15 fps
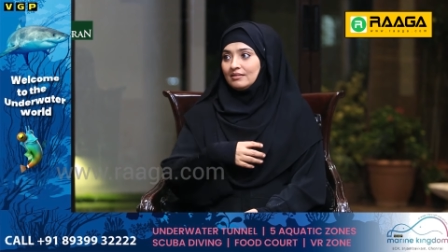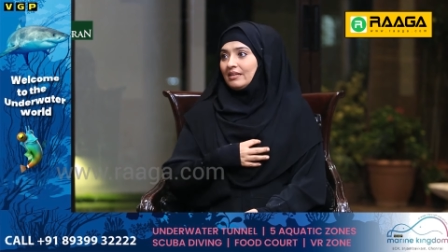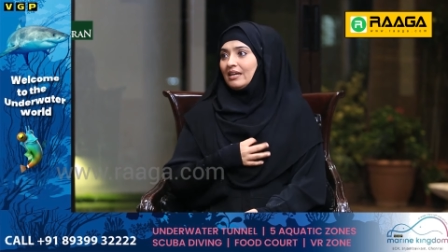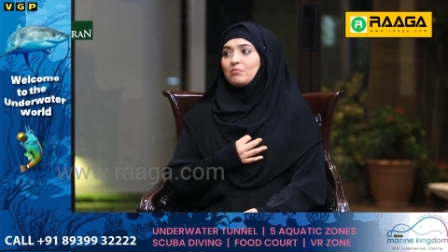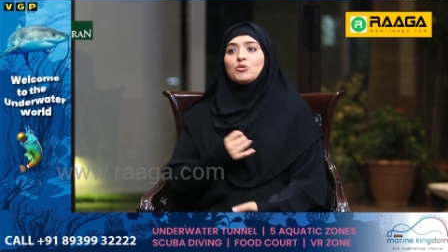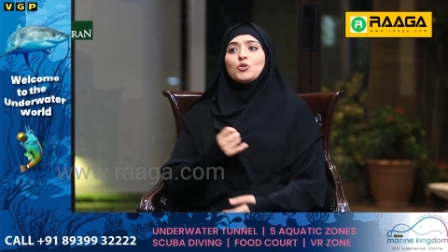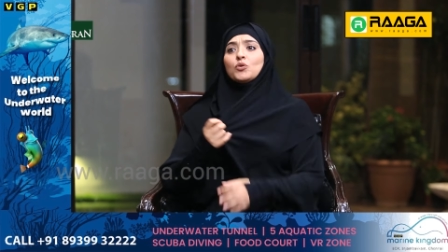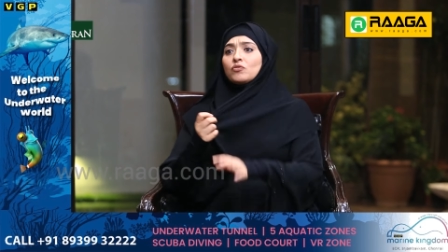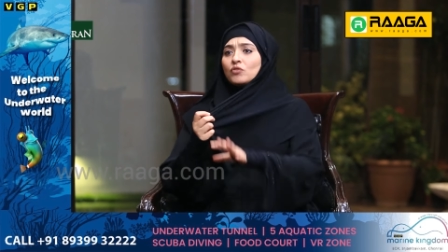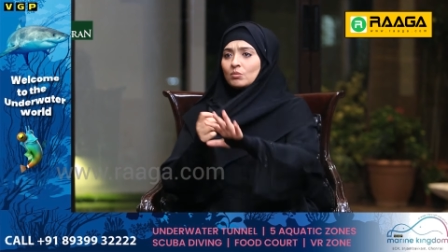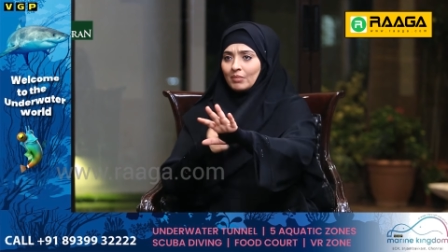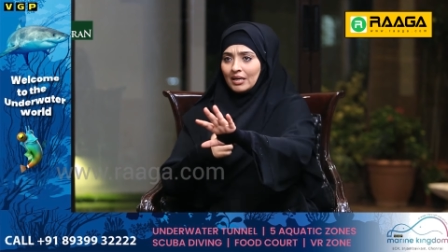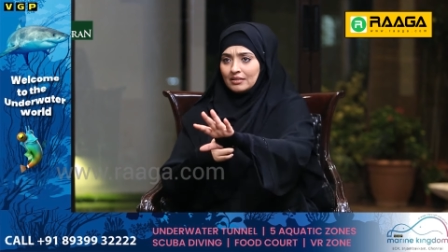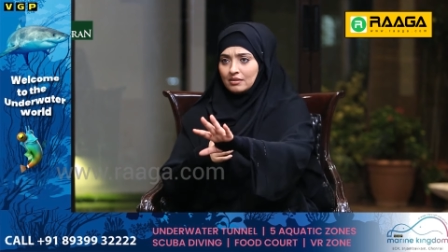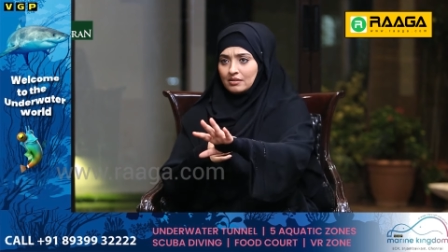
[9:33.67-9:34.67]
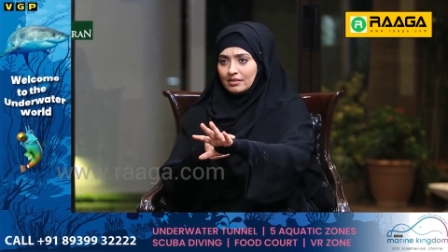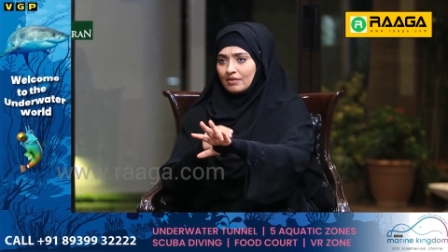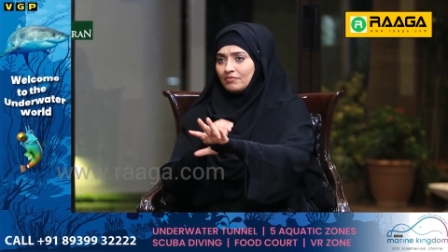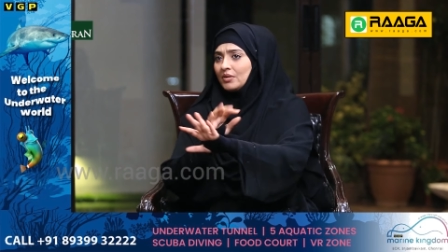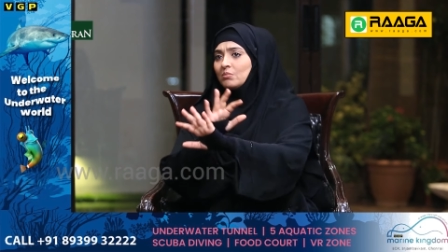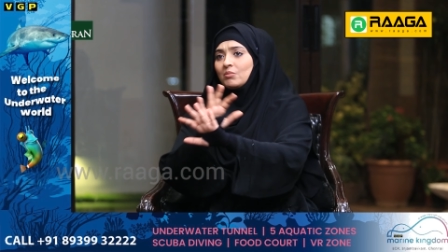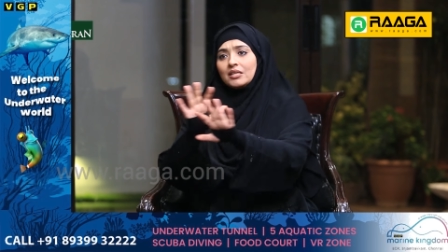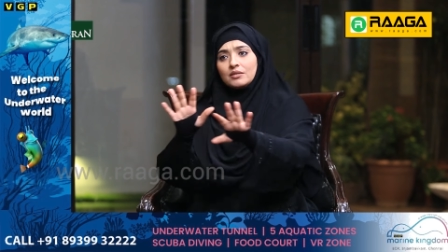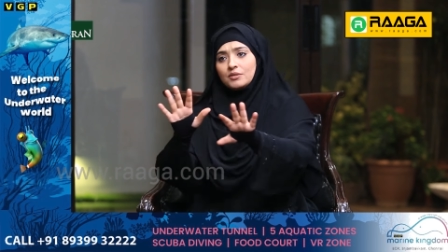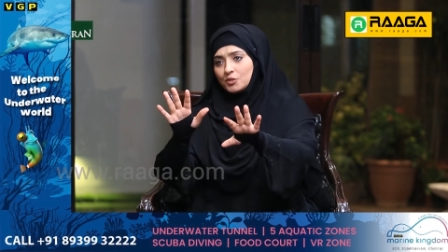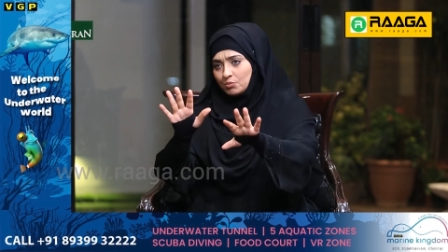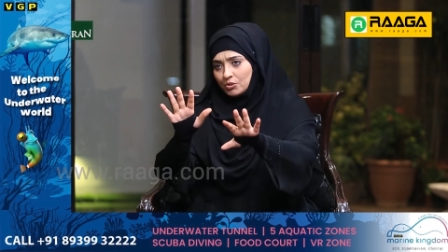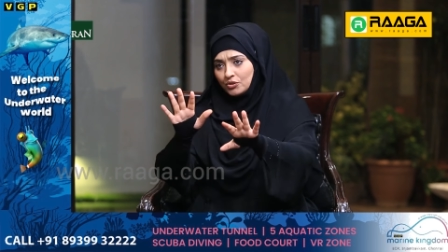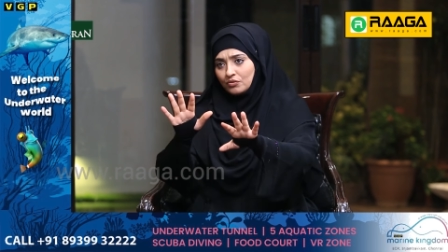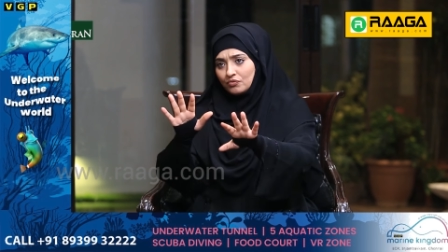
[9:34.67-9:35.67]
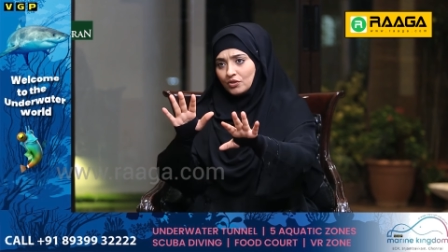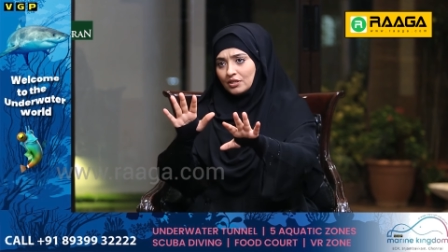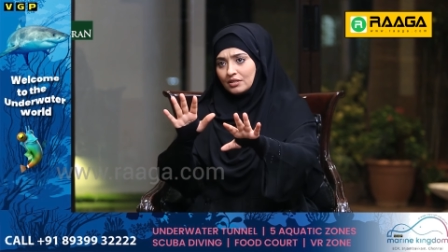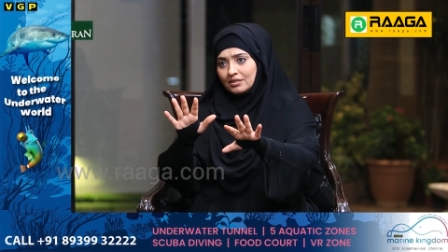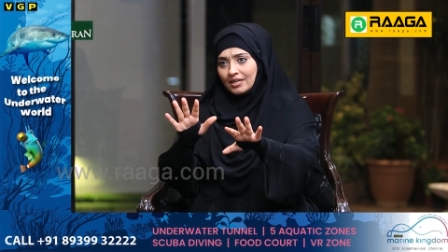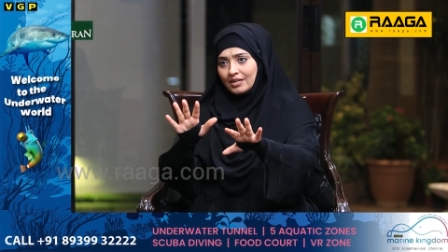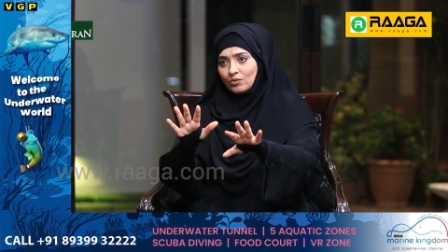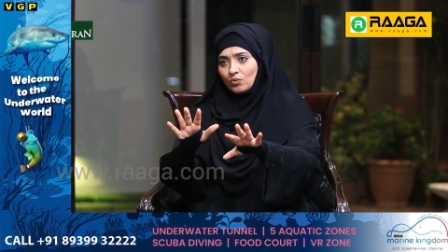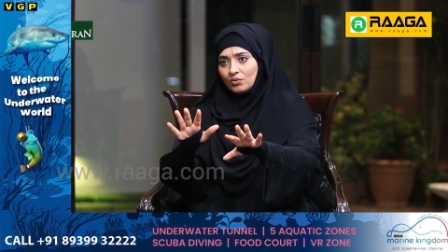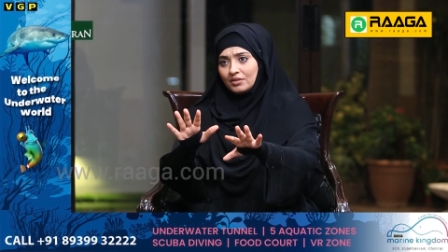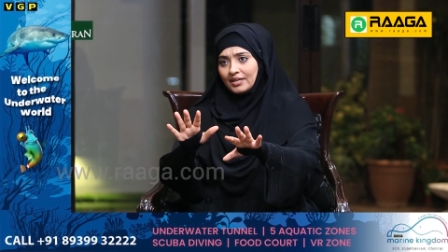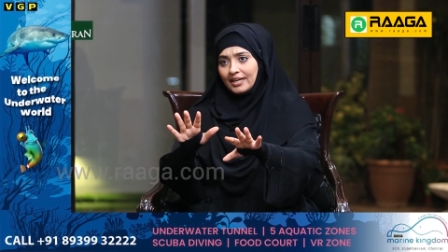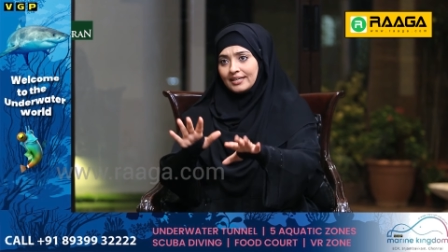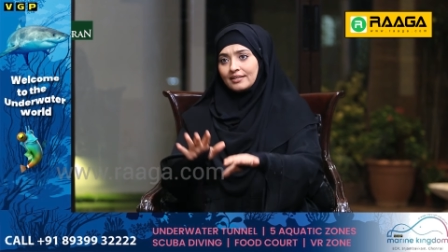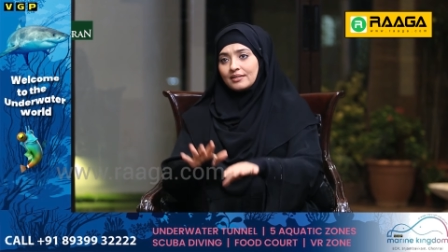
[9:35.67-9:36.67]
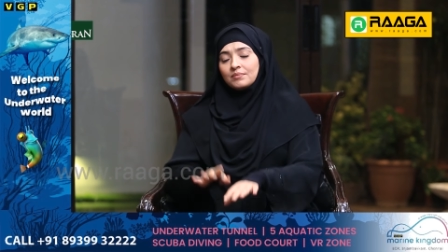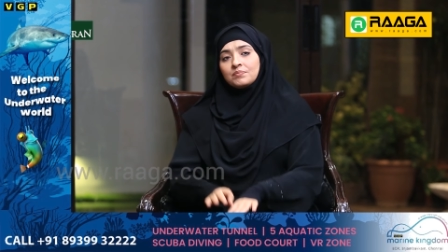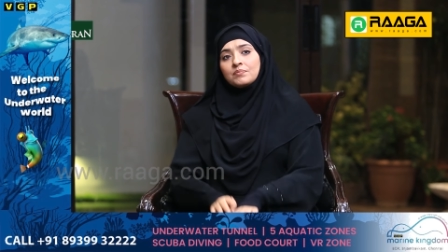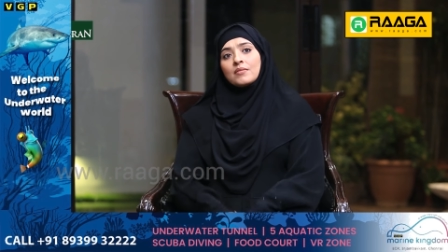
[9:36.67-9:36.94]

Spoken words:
There are beautiful mothers. Every mother is beautiful in their own right.